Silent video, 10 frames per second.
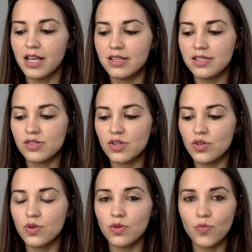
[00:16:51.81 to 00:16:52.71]
is
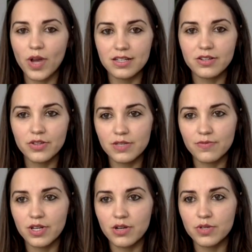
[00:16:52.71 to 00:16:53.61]
you can wait until this
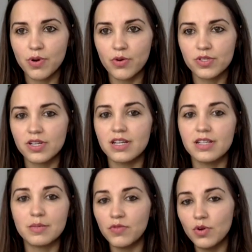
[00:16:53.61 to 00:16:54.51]
video is posted, and
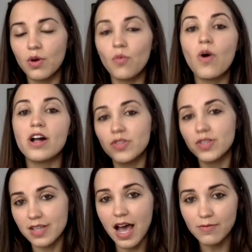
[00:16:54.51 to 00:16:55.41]
some of you are watching
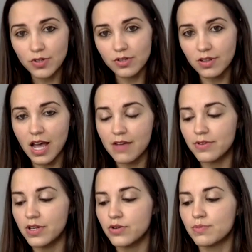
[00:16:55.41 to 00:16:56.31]
this after the live
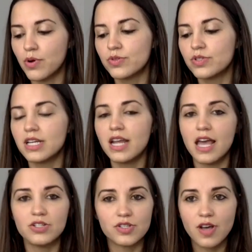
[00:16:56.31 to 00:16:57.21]
video is posted,
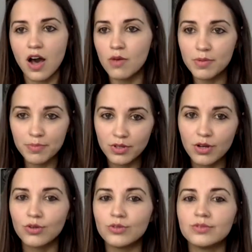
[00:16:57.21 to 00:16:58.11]
and just comment
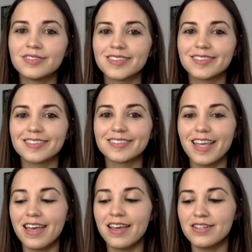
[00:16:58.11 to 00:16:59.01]
below,
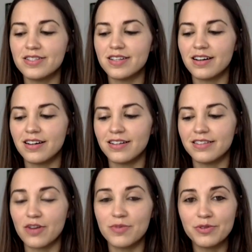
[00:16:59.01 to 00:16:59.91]
and
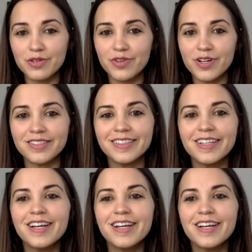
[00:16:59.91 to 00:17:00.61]
that'll be really fun.